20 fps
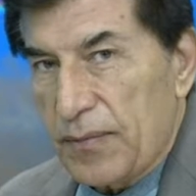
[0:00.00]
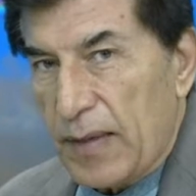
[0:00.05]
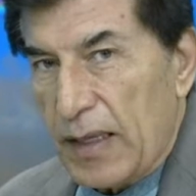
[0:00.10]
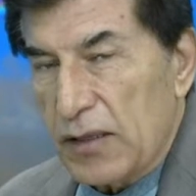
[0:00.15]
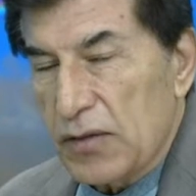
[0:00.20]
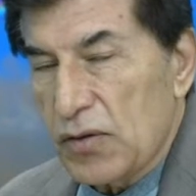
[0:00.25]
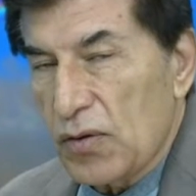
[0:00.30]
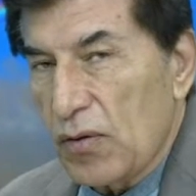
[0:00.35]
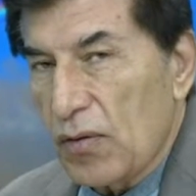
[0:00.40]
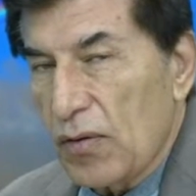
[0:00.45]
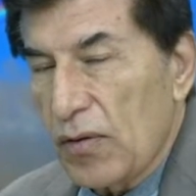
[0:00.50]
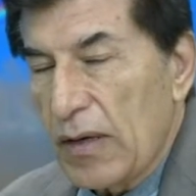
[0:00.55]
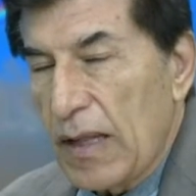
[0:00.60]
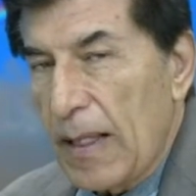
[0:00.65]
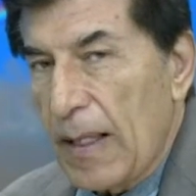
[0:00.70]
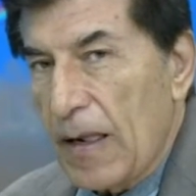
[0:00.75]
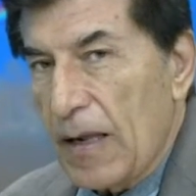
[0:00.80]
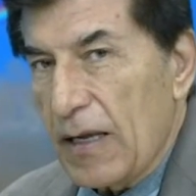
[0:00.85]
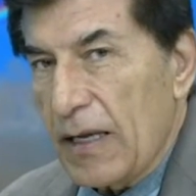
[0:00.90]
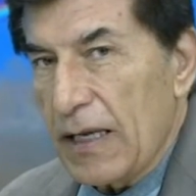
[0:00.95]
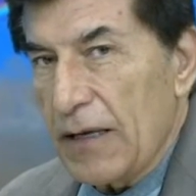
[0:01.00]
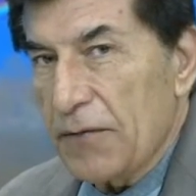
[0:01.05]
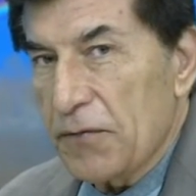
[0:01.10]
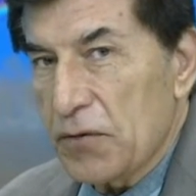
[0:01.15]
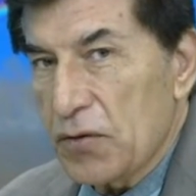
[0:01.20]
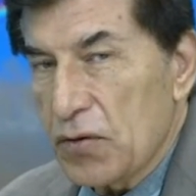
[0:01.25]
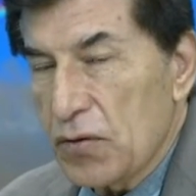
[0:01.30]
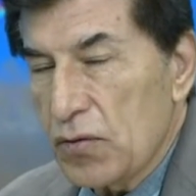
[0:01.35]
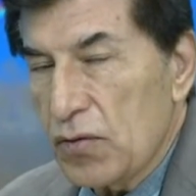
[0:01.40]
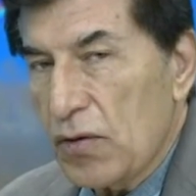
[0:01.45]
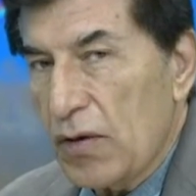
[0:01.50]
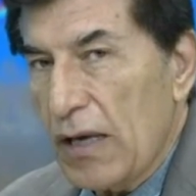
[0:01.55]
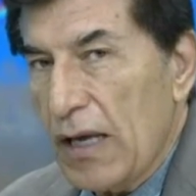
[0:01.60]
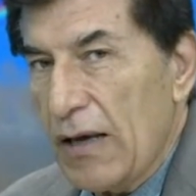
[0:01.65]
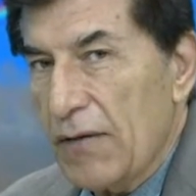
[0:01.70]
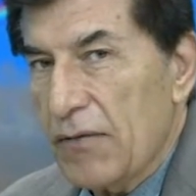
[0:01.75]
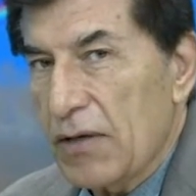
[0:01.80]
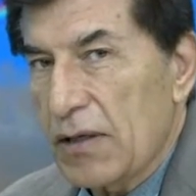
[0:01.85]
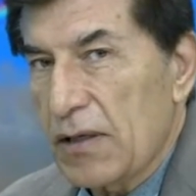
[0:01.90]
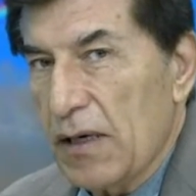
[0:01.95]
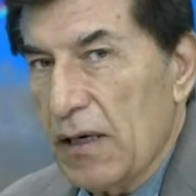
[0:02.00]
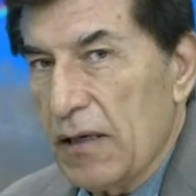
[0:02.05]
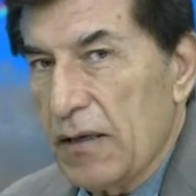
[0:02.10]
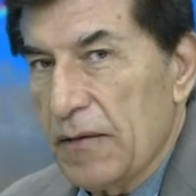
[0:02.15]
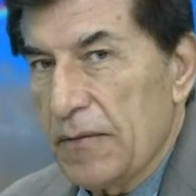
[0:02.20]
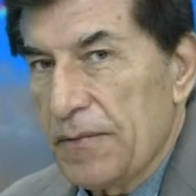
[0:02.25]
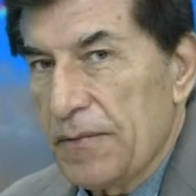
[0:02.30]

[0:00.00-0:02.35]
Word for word: So if you don't have a gun,